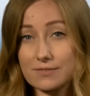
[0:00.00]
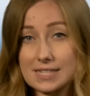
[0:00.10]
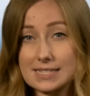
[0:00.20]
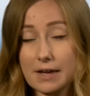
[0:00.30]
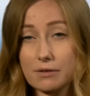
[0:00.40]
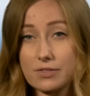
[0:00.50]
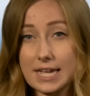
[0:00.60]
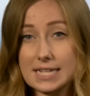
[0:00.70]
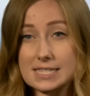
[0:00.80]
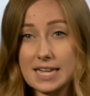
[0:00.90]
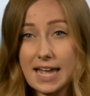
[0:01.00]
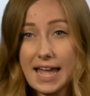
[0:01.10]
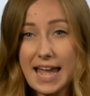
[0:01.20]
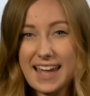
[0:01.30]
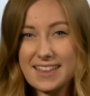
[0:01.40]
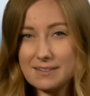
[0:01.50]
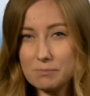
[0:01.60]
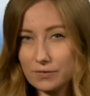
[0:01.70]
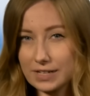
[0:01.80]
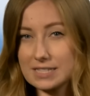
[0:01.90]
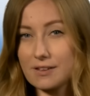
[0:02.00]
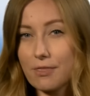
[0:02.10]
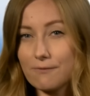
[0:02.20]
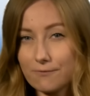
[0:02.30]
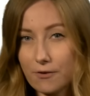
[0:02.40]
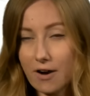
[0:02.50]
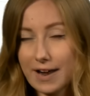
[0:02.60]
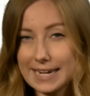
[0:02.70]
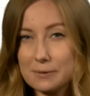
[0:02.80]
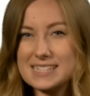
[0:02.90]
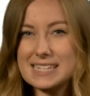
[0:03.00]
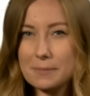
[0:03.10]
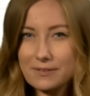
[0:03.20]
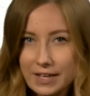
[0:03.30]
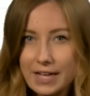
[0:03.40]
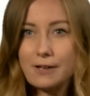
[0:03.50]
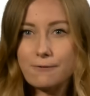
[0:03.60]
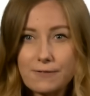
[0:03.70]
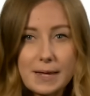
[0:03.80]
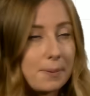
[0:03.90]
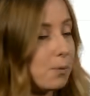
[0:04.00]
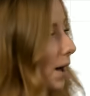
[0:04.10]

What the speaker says: of the southeast. And then moving into Friday, we see a bit of a flip in